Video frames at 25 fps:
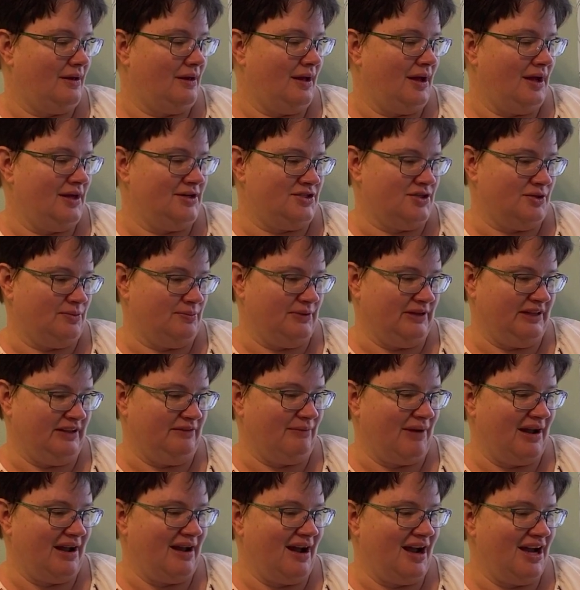I don't believe
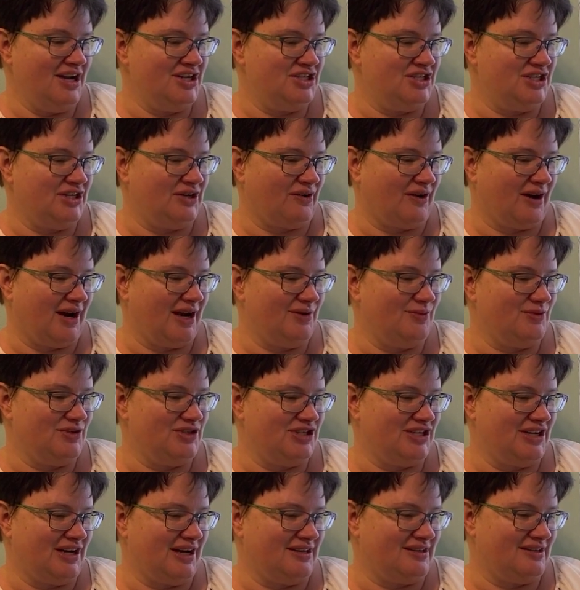my eyes, she cried when
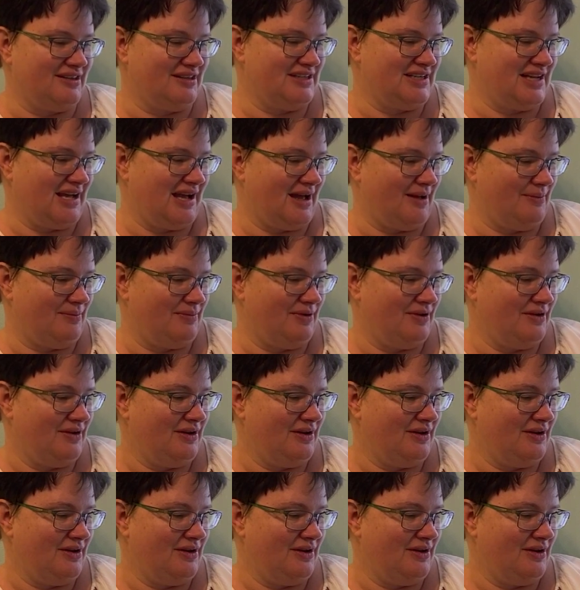she got to the top